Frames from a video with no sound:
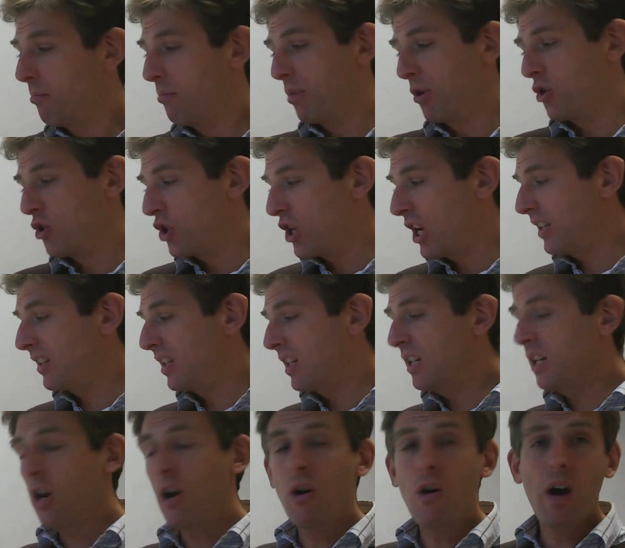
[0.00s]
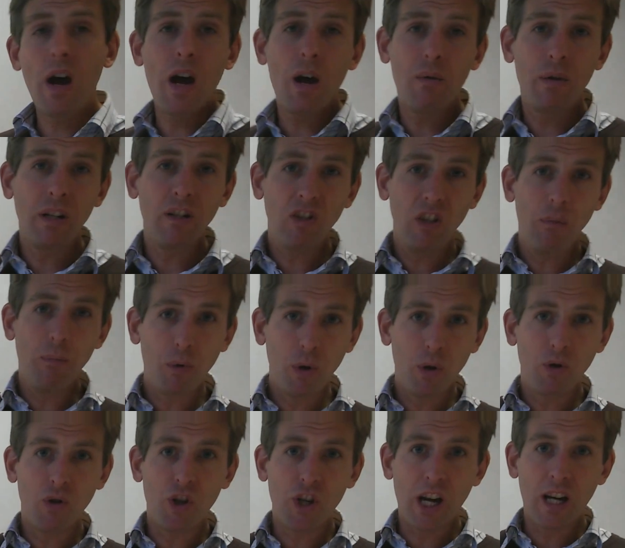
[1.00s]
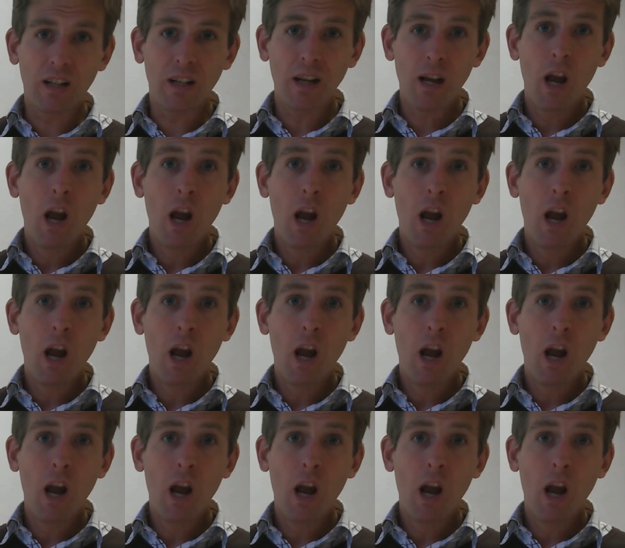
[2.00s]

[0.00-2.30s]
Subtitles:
budgeting a R&D project.